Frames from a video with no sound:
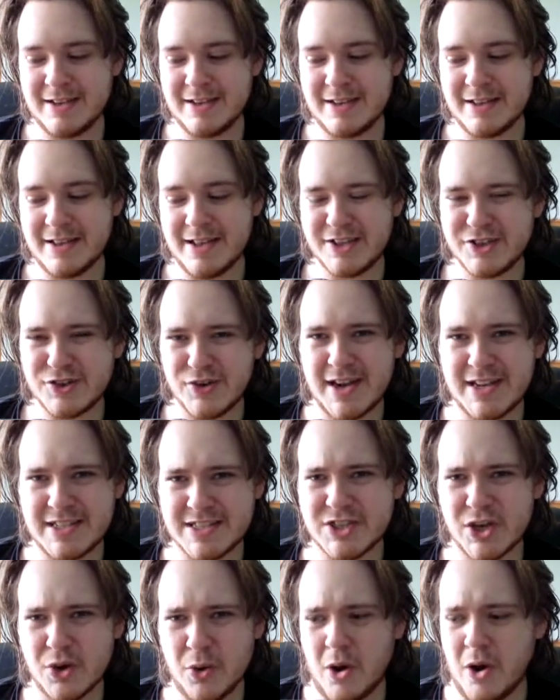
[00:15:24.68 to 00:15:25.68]
They tried
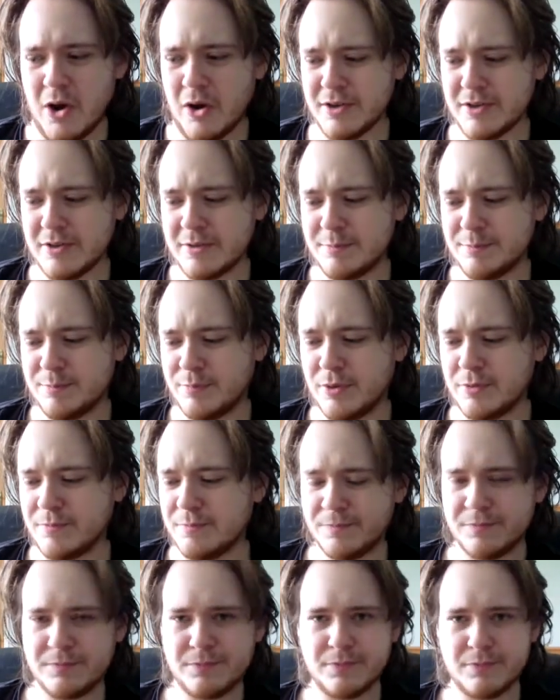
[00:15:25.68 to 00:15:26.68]
so hard. But
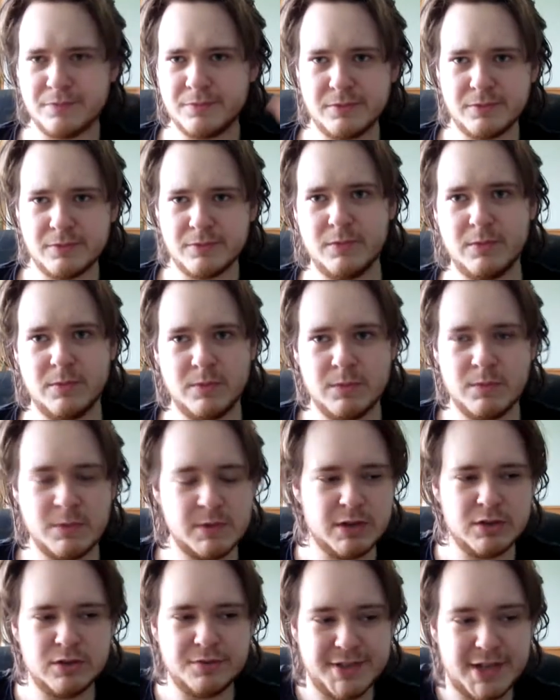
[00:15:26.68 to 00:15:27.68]

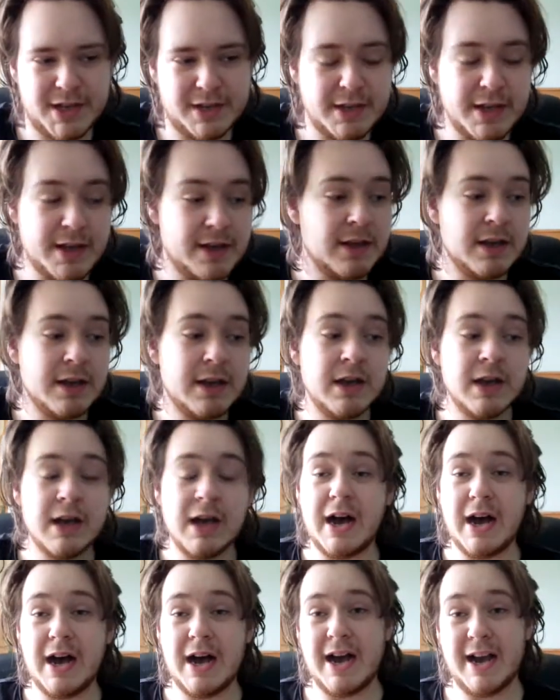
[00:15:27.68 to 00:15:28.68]
enough of that. Yeah,
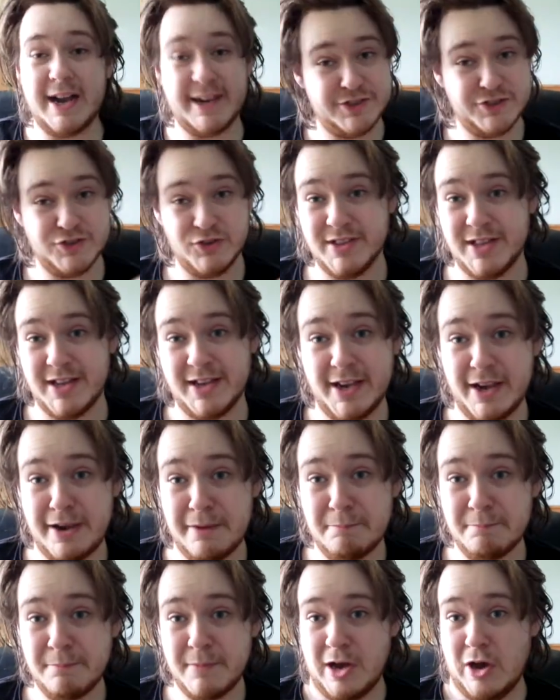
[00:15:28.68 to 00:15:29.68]
I enjoyed that
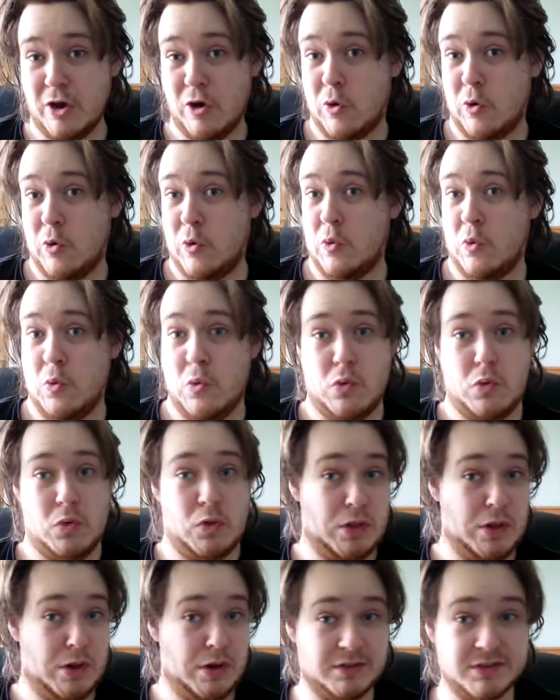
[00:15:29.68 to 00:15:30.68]
game a whole
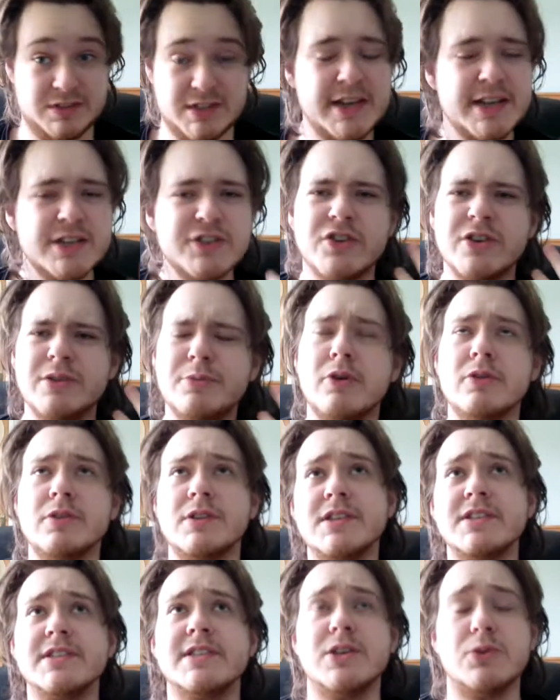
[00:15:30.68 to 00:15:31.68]
lot. I enjoy it more than
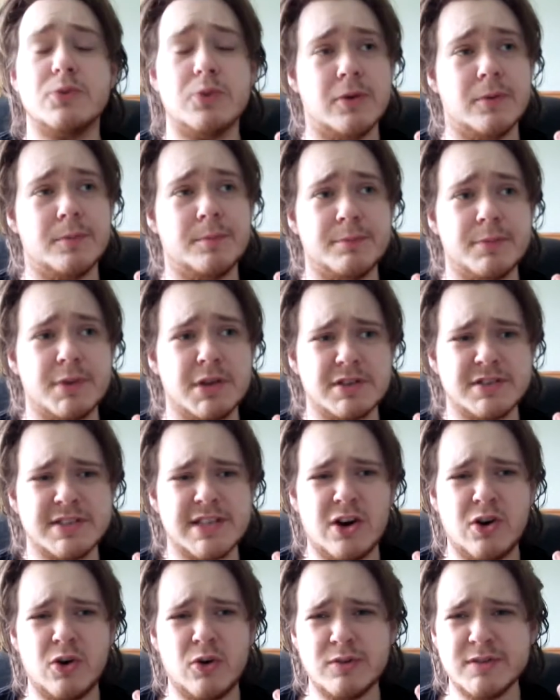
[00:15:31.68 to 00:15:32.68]
the sequel, because
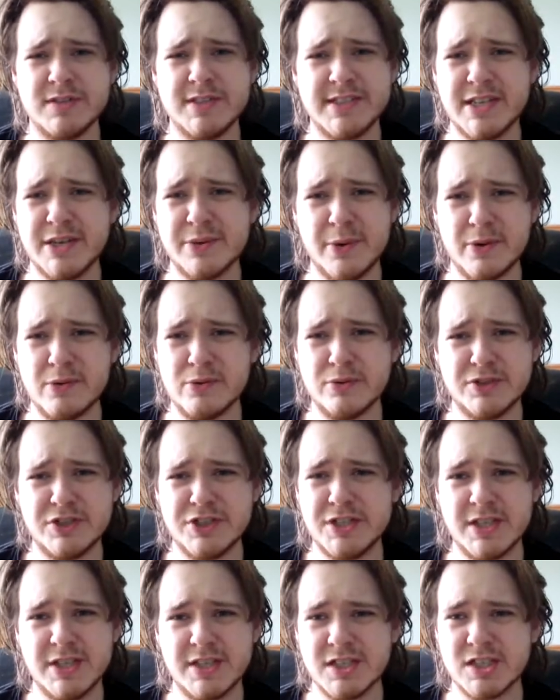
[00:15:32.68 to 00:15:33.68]
that whole
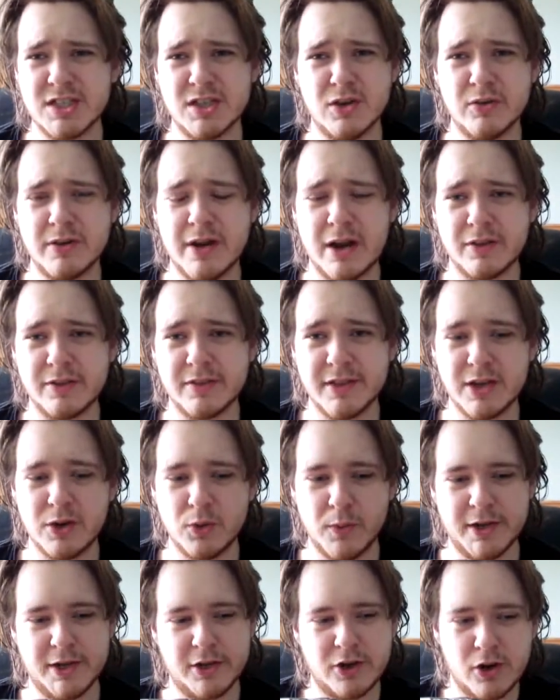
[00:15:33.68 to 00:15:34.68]
zero-G slowdown
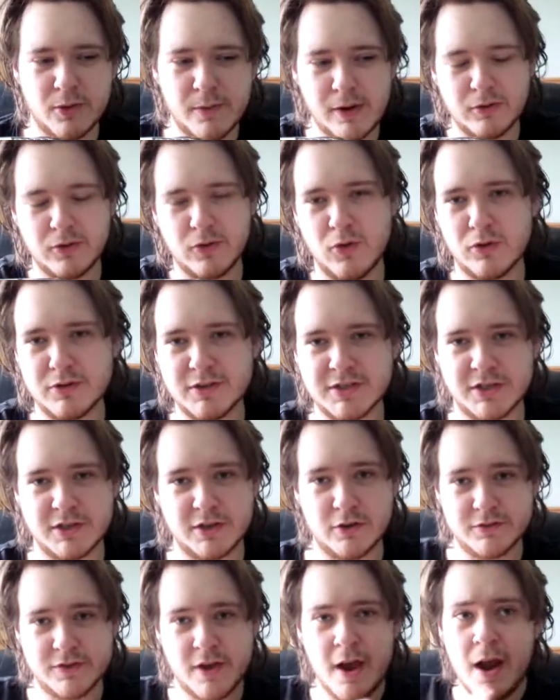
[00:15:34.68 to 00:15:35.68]
thing where you go around corners, it
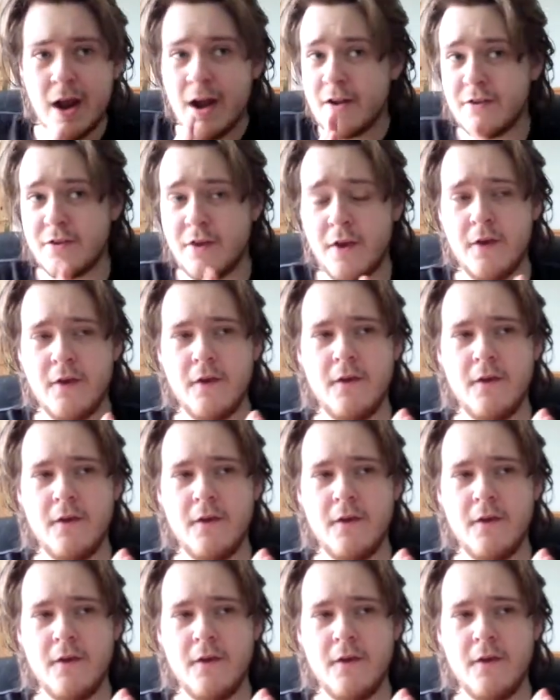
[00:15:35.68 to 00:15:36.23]
goes... It